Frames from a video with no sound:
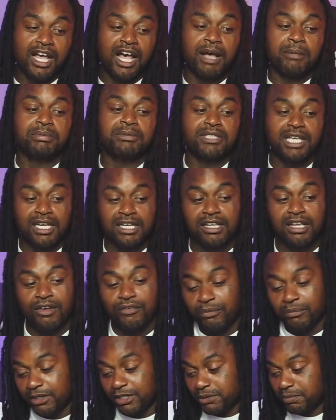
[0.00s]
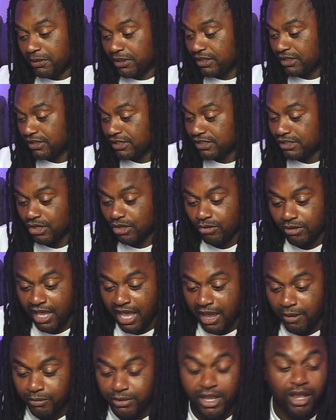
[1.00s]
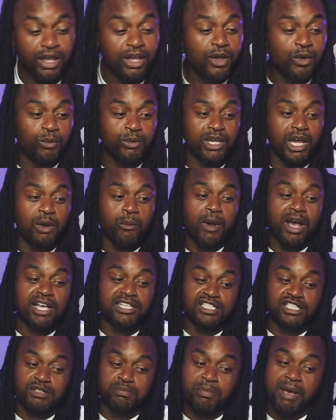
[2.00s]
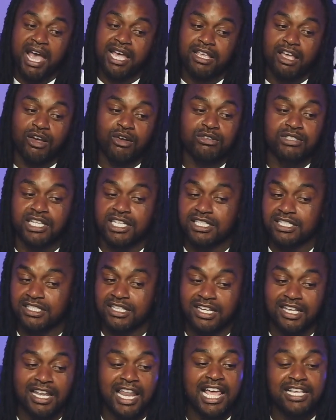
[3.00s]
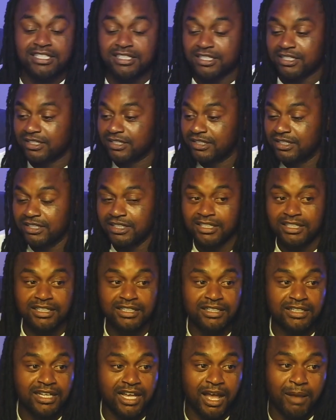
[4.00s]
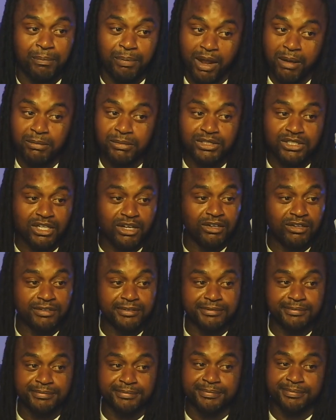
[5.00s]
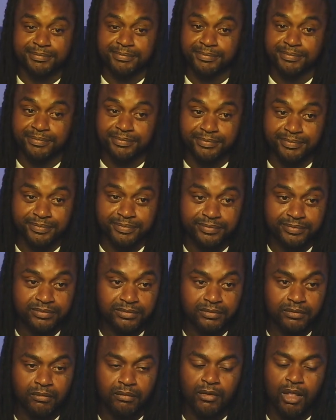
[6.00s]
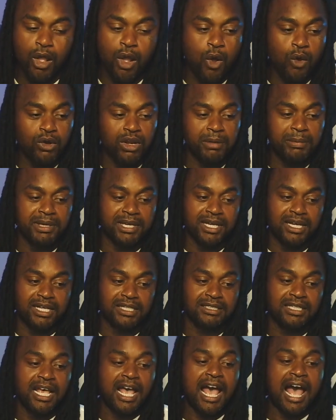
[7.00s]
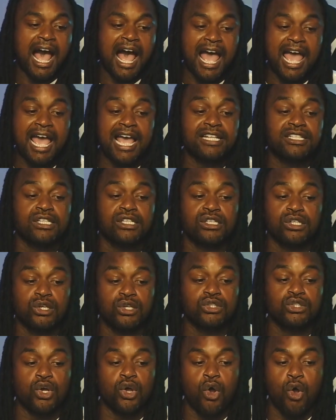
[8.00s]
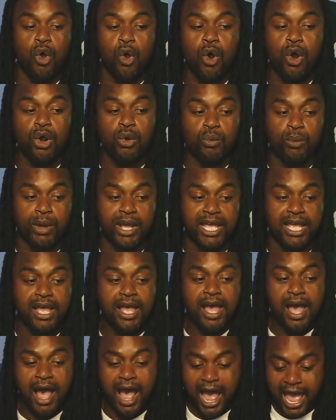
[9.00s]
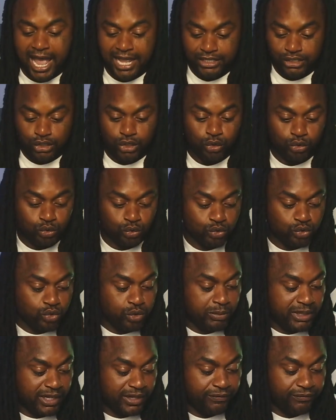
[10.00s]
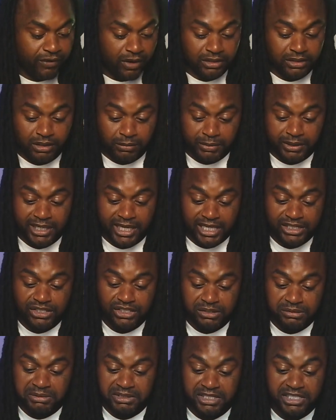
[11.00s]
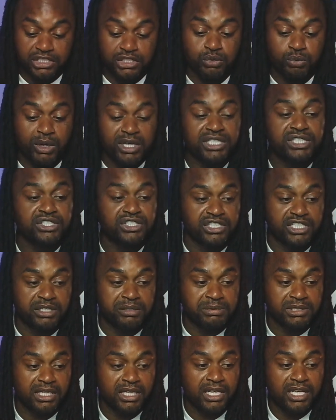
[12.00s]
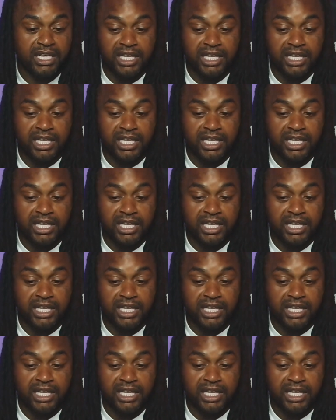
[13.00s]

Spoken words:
I'm telling y'all from experience. This is no cap. When y'all watch this back, y'all gonna say this is a classic. I promise y'all. Only because I had to learn the hard way. I had to go through too many fucked up relationships and situationships